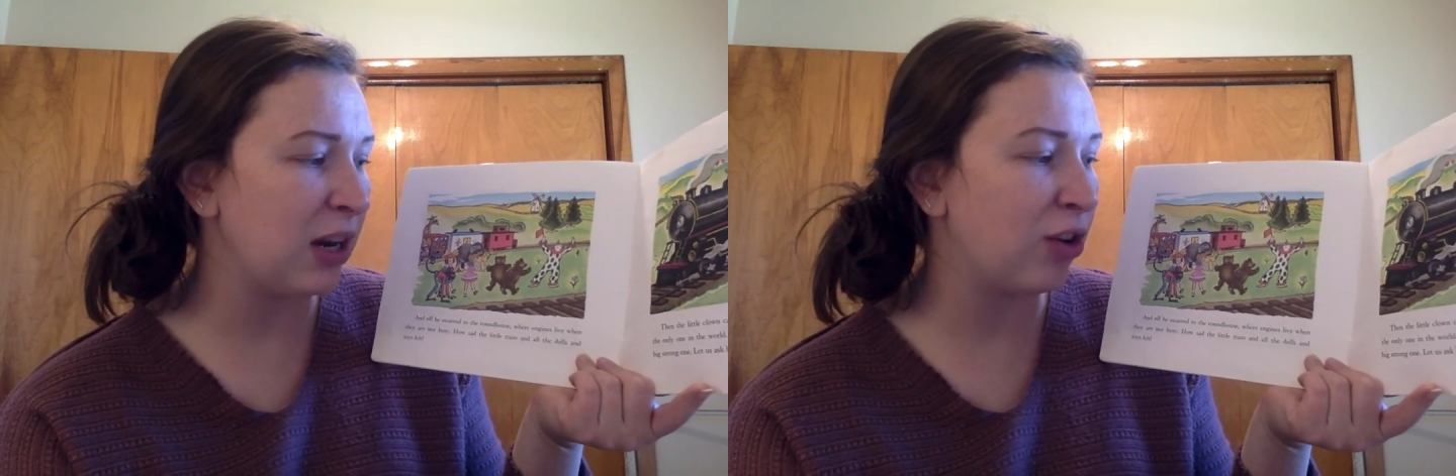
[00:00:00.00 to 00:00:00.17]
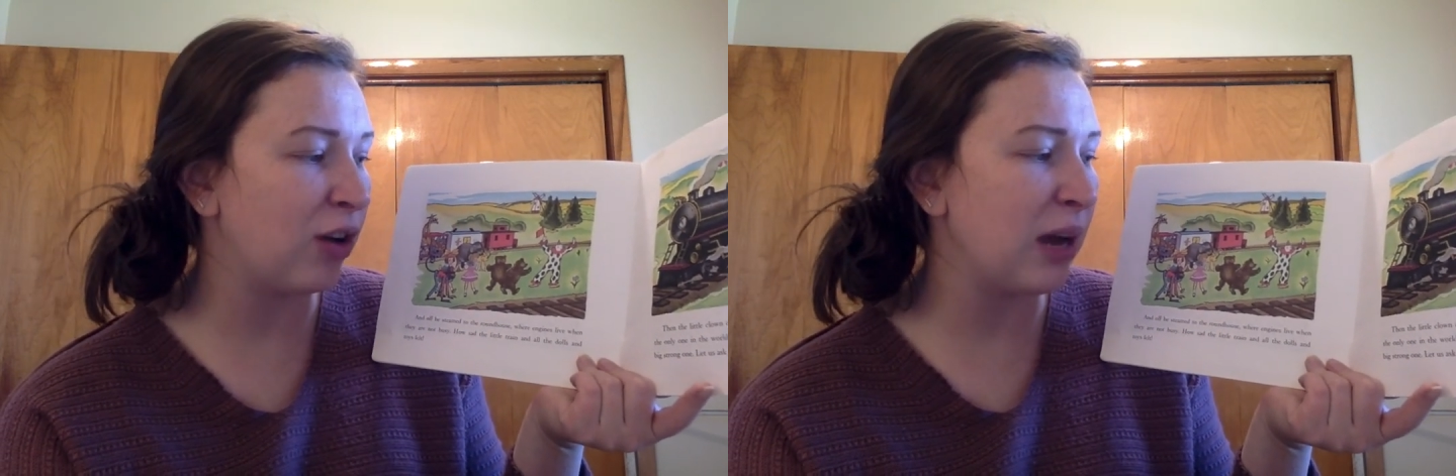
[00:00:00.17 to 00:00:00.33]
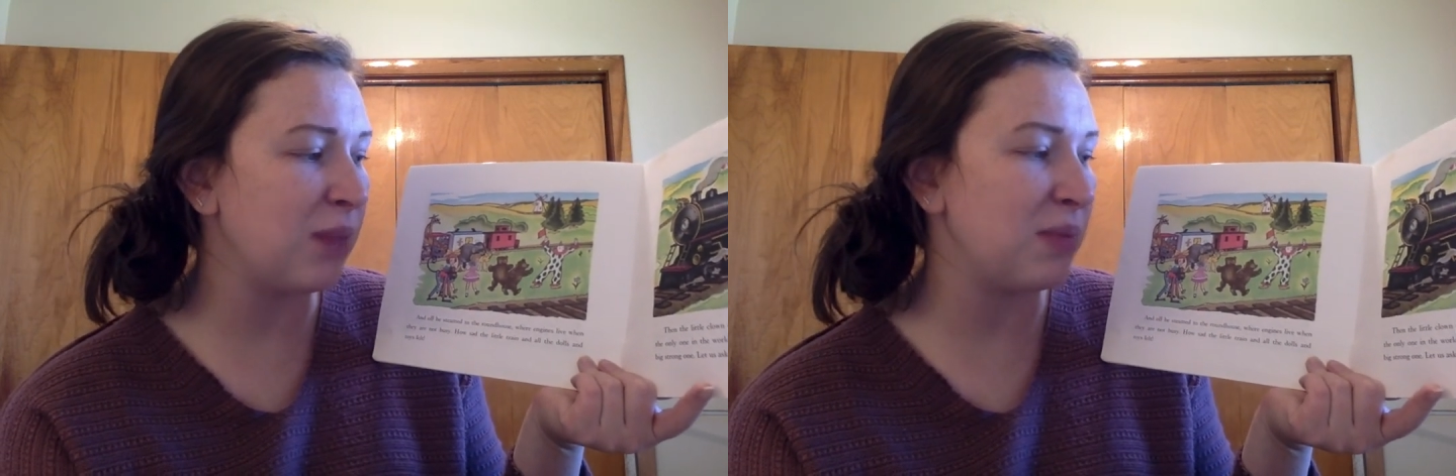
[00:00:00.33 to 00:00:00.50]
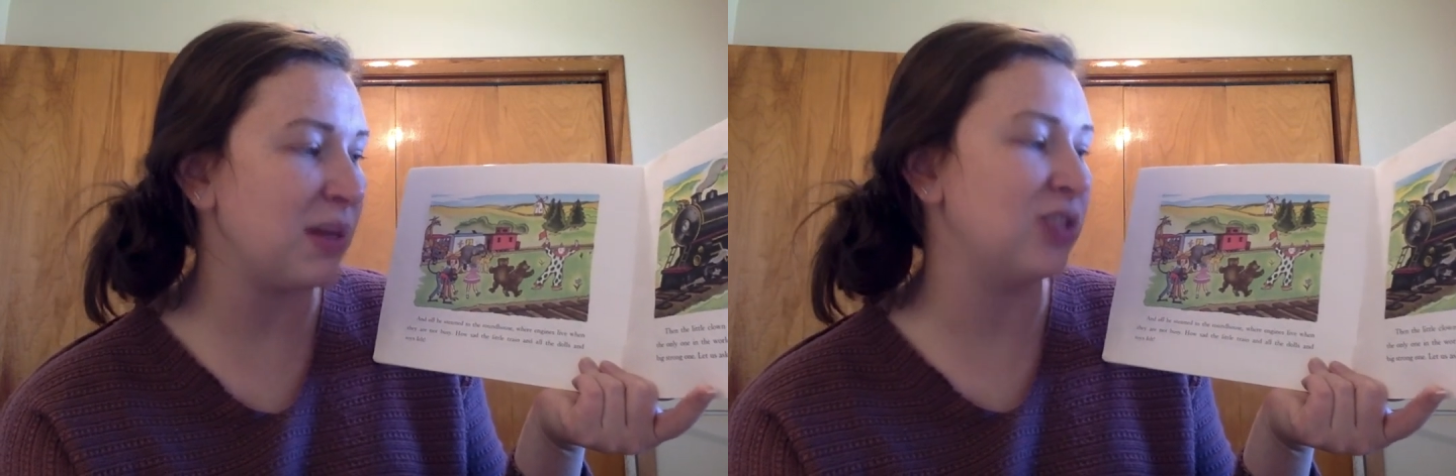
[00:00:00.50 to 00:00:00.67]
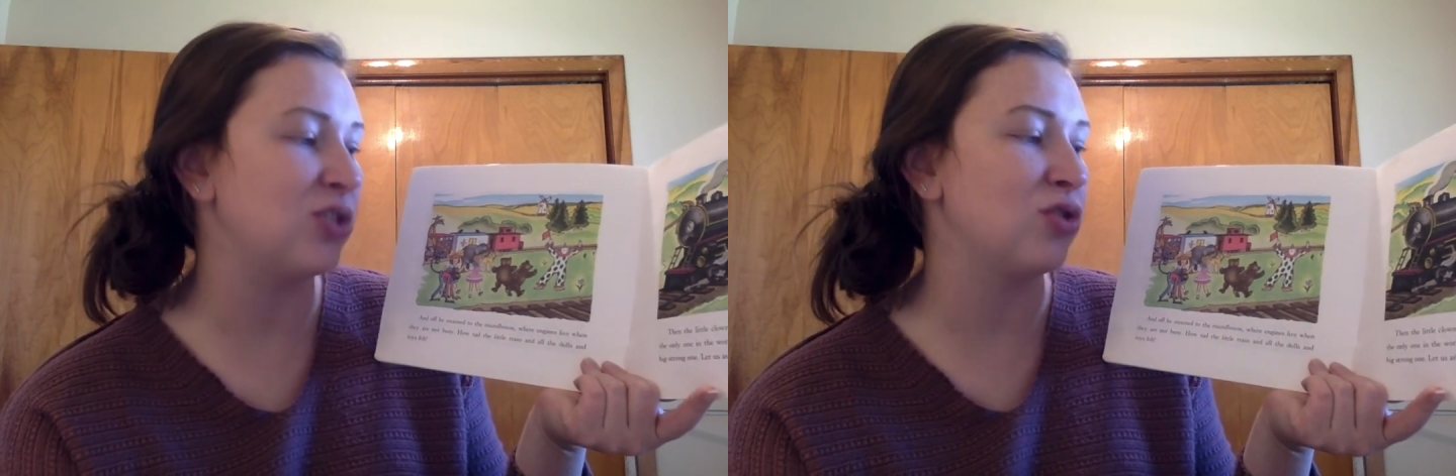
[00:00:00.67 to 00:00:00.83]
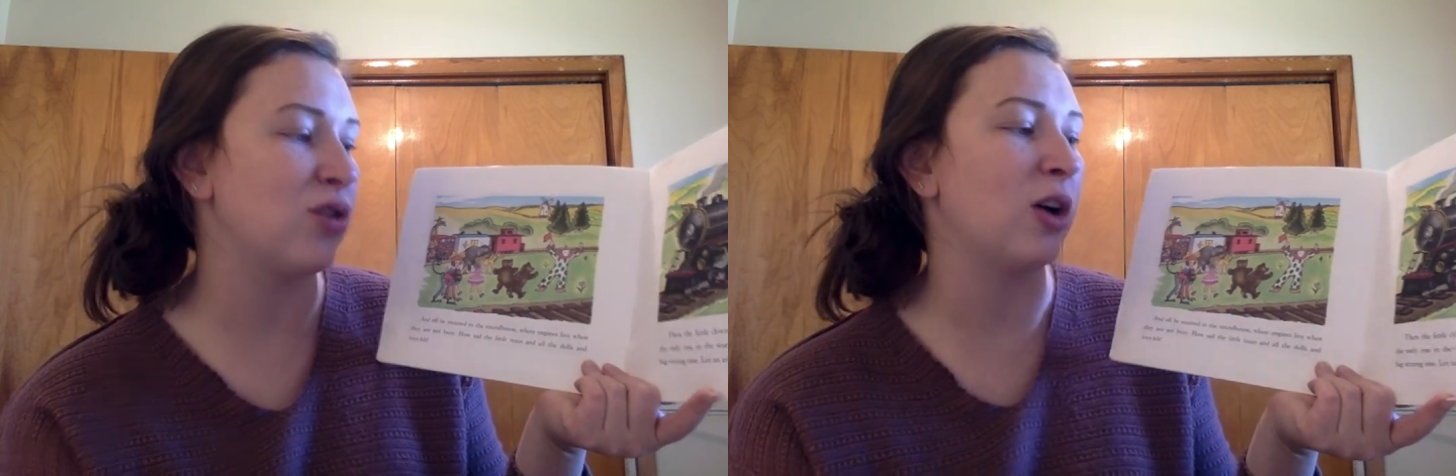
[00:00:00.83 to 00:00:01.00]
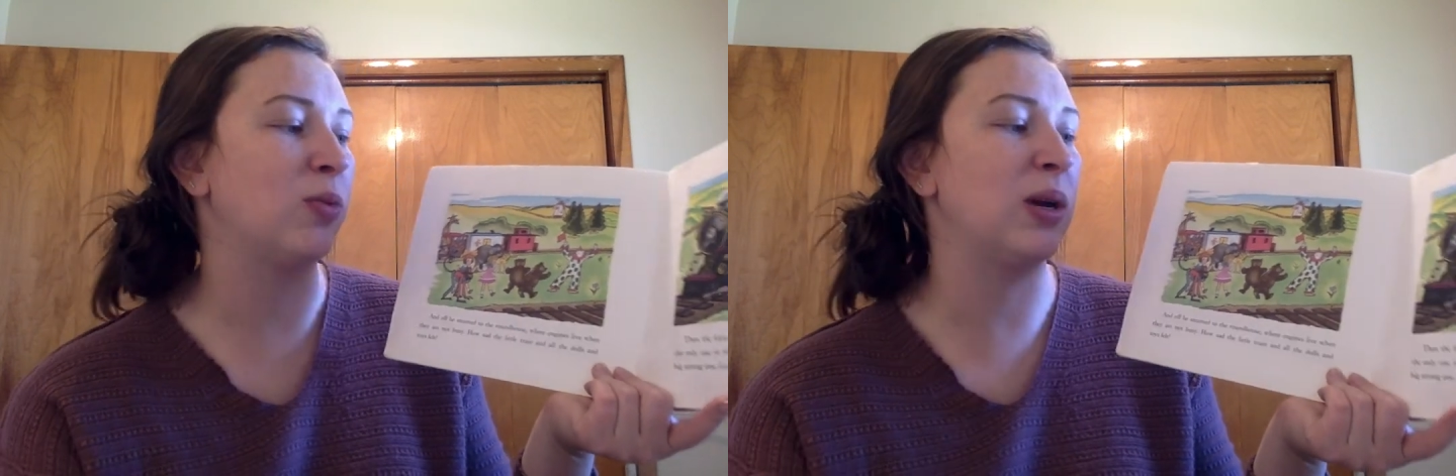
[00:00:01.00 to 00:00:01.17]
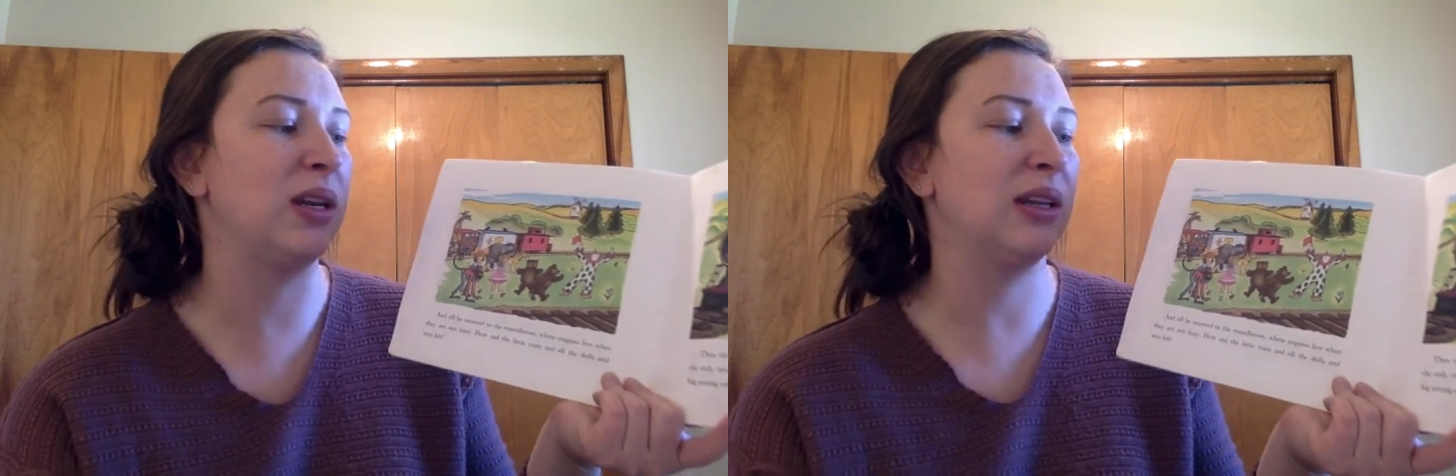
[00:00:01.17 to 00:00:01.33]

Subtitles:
a great big strong one.